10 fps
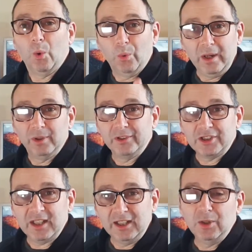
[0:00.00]
We will
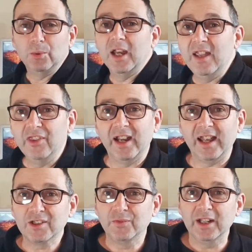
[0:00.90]
see you in the
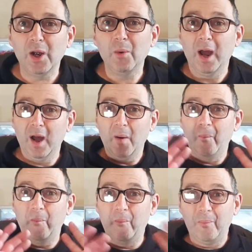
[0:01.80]
next video.
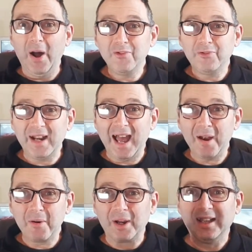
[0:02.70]
Bye for
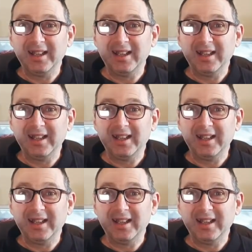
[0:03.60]
now.